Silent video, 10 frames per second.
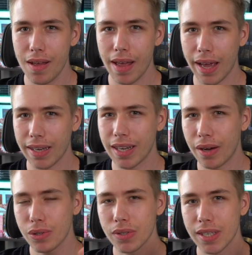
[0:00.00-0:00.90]
and how
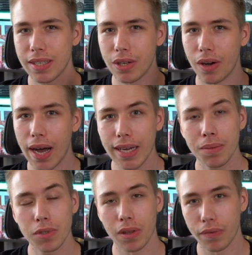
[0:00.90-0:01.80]
to send your
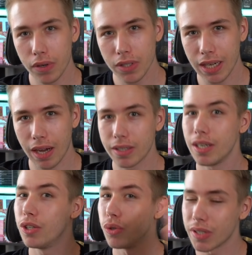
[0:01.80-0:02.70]
items on the first account
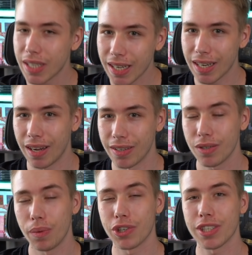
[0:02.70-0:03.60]
to a second account,
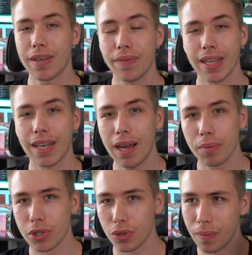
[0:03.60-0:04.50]
which is something that I will
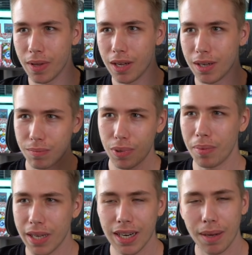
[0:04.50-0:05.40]
do
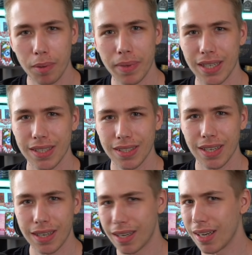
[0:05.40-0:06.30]
probably in a couple minutes
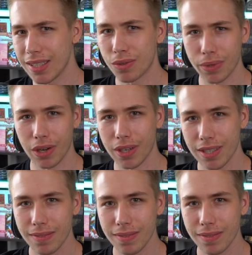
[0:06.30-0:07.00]
and at least record.